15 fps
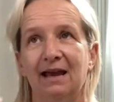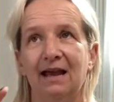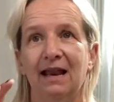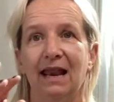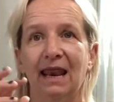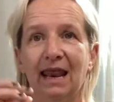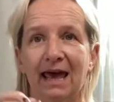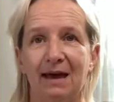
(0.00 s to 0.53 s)

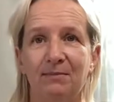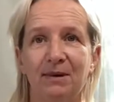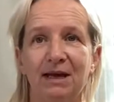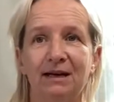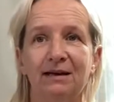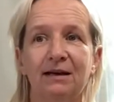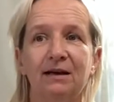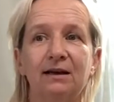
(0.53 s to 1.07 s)

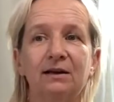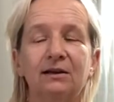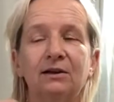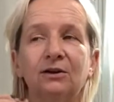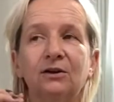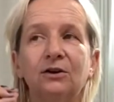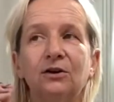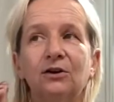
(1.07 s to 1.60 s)
lemon
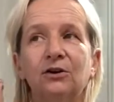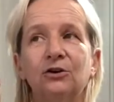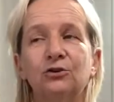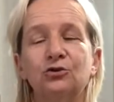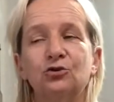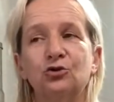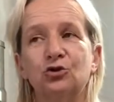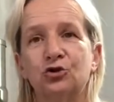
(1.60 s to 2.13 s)

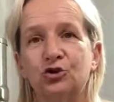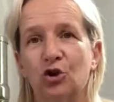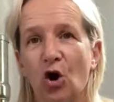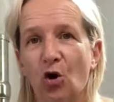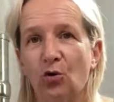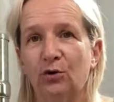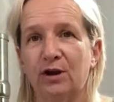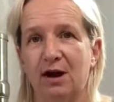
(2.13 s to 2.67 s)

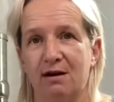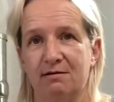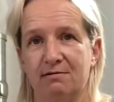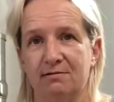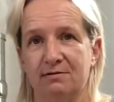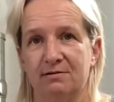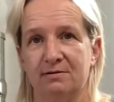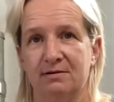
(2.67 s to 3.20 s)
soda.
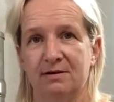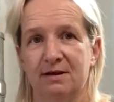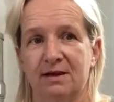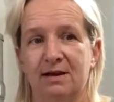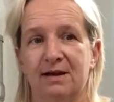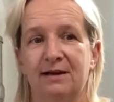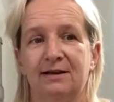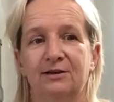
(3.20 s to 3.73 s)

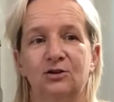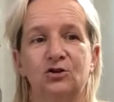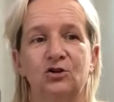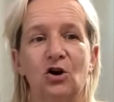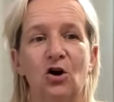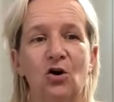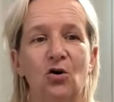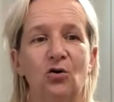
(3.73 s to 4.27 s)

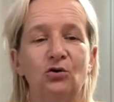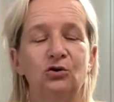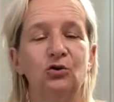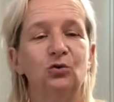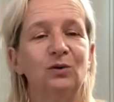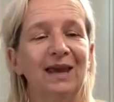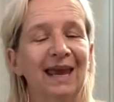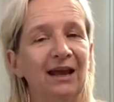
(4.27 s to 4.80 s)
So
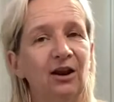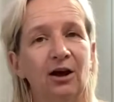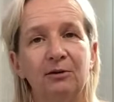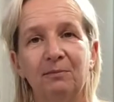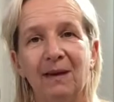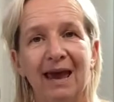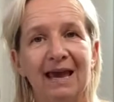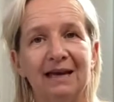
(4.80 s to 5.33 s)
you cannot
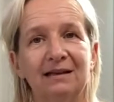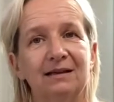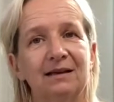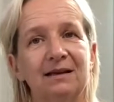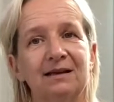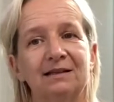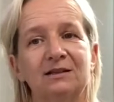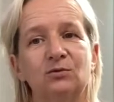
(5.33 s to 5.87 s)
make
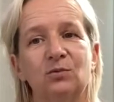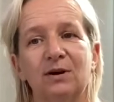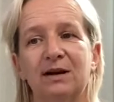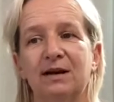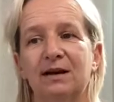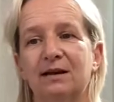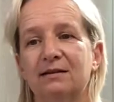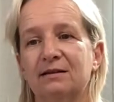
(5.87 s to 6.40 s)
this
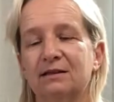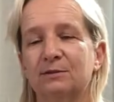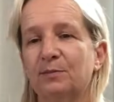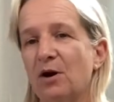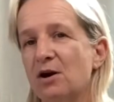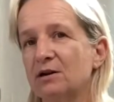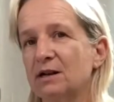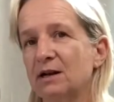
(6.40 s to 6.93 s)
with a
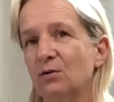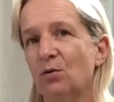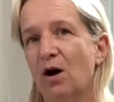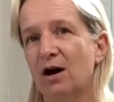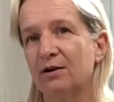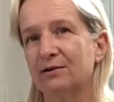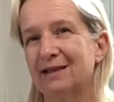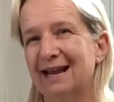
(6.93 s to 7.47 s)
sparkling
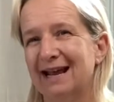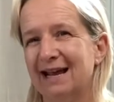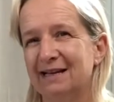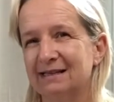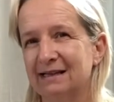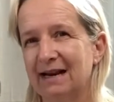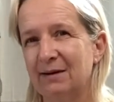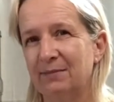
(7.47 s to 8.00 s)
water that
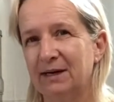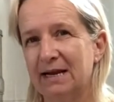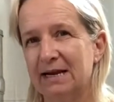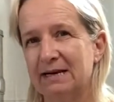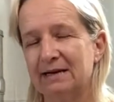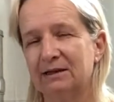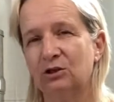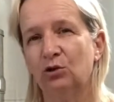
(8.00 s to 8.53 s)
has lemon in
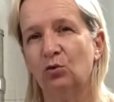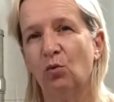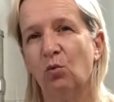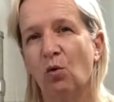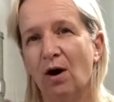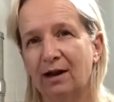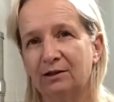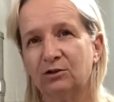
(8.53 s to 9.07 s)
it. You
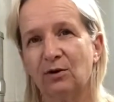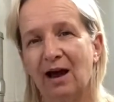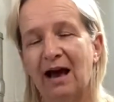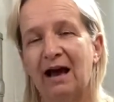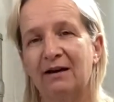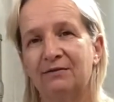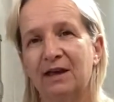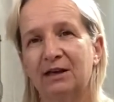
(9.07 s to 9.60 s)
want to
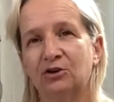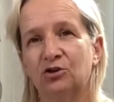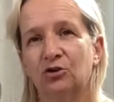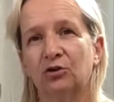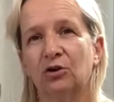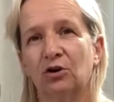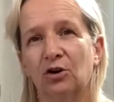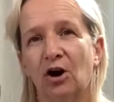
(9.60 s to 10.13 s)
have that
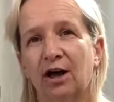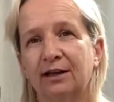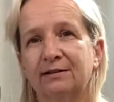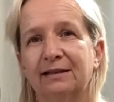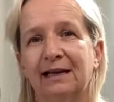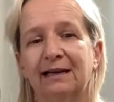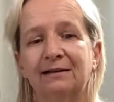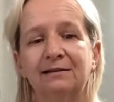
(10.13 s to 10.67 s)
sugar
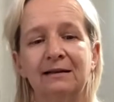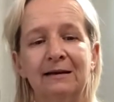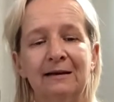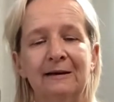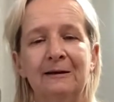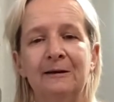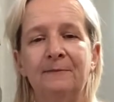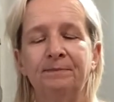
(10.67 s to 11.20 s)
content
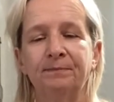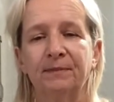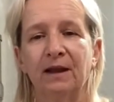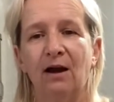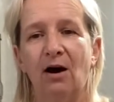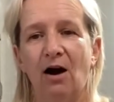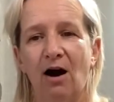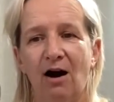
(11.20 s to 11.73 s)

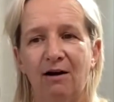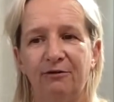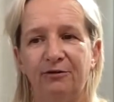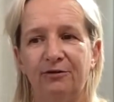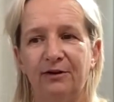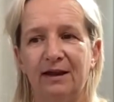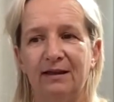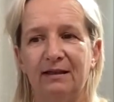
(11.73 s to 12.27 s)

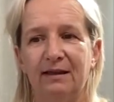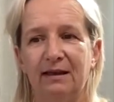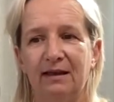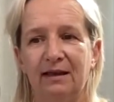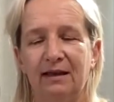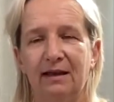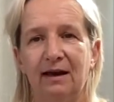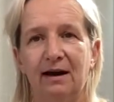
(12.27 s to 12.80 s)
of the